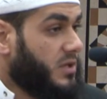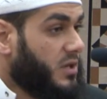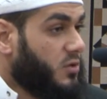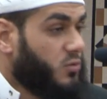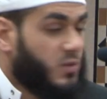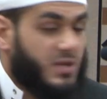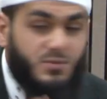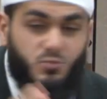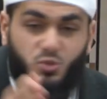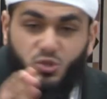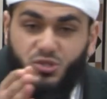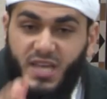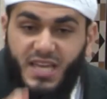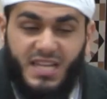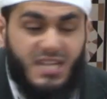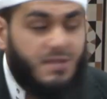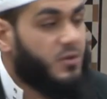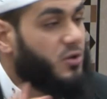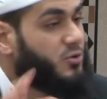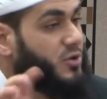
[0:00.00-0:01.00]
when
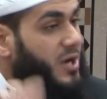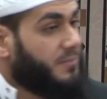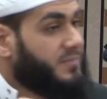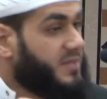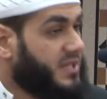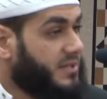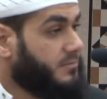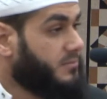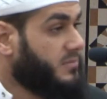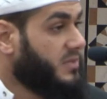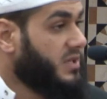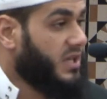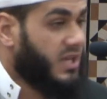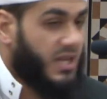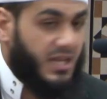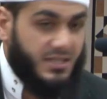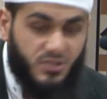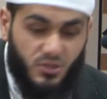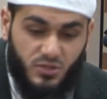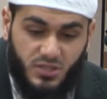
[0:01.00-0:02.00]
Musaylama grabbed him,
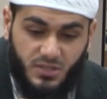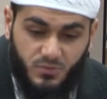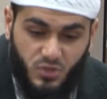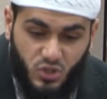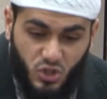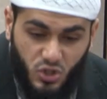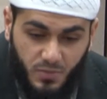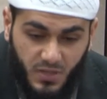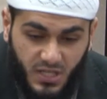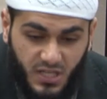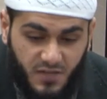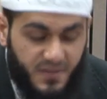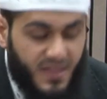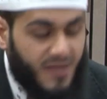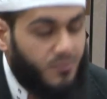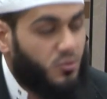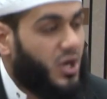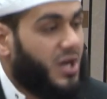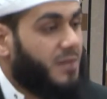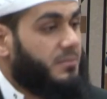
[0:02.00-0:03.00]
he told him, do you believe
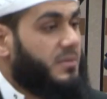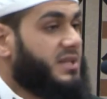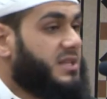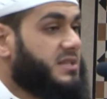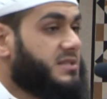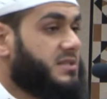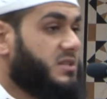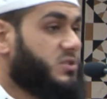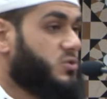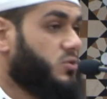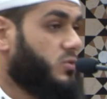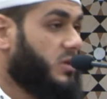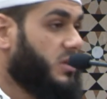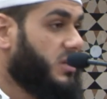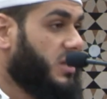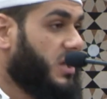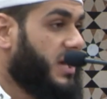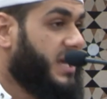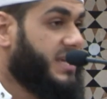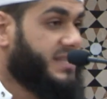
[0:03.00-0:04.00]
that Muhammad is Rasulullah?